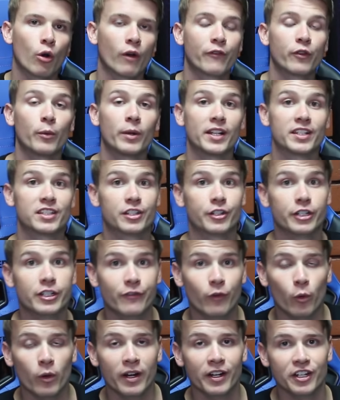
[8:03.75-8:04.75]
Or if you want to search
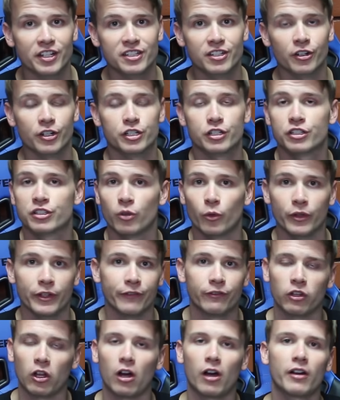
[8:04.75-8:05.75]
for it, just search
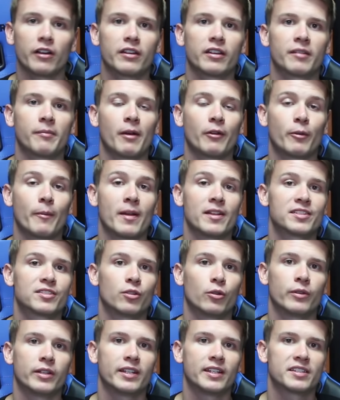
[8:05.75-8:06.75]
Sully Vlog. My roommate
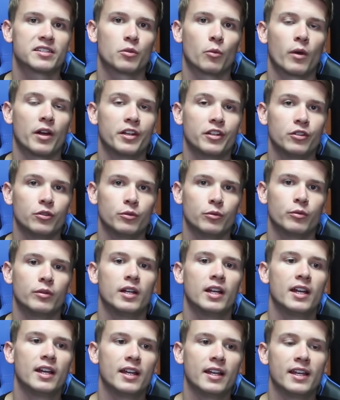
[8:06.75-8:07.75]
Sully is the one who
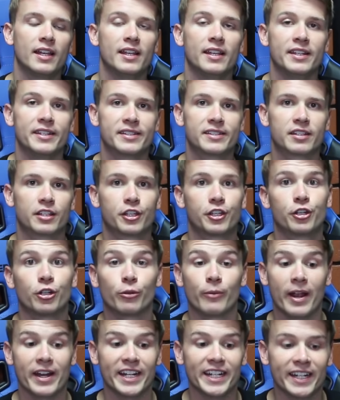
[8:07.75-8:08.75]
is
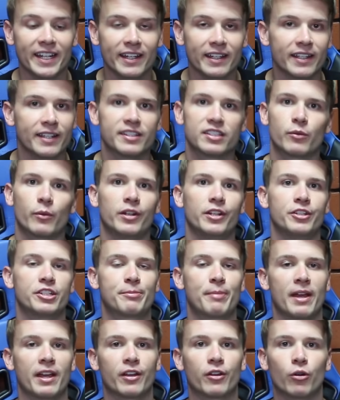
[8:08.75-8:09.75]
curating it. He's the one
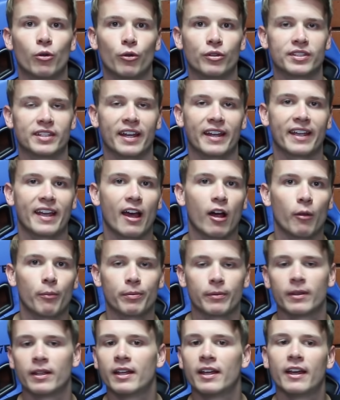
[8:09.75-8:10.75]
who's paying Cole to like
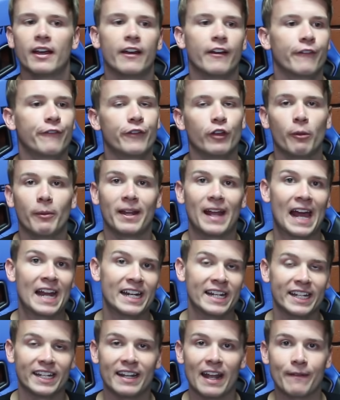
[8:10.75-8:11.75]
help film and
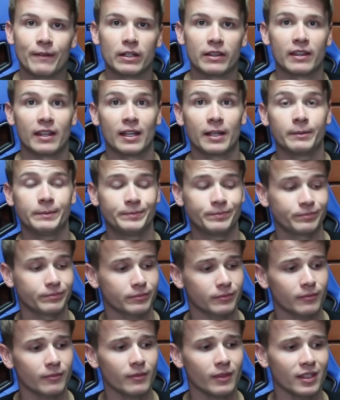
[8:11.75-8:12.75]
edit it and everything.
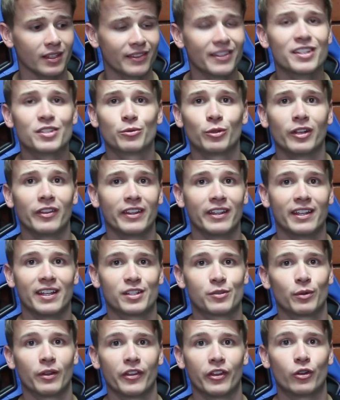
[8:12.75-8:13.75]
And this really
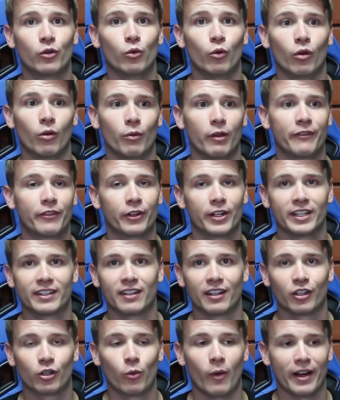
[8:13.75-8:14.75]
is really cool. We've already
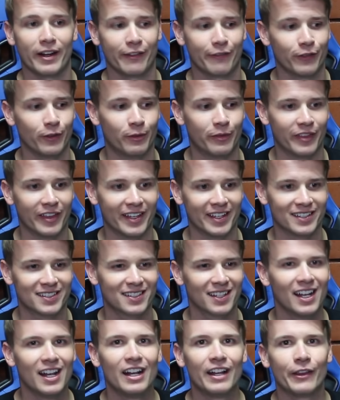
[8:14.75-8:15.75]
done quite a few
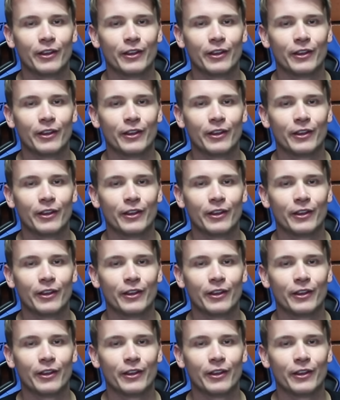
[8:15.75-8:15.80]
things.